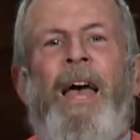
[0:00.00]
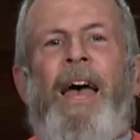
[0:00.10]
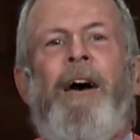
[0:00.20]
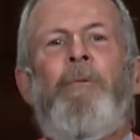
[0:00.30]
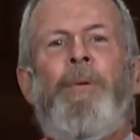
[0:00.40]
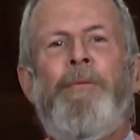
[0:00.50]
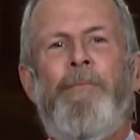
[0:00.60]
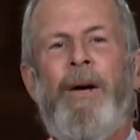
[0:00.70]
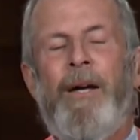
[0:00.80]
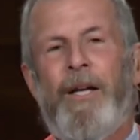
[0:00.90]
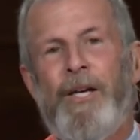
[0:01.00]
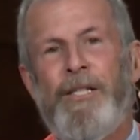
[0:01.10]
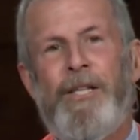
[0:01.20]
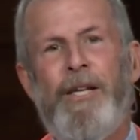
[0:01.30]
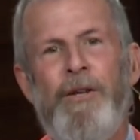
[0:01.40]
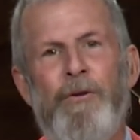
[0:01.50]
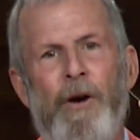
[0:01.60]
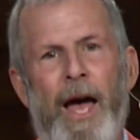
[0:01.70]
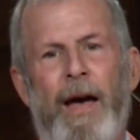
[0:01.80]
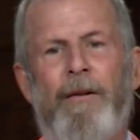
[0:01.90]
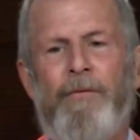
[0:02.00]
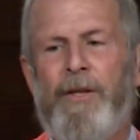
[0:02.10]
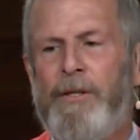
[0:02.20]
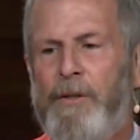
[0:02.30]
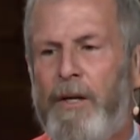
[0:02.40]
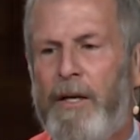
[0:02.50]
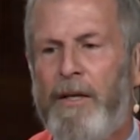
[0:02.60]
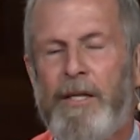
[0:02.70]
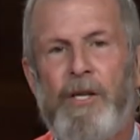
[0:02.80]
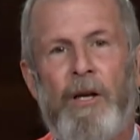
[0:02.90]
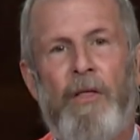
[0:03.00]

help him continue to have this, uh, this,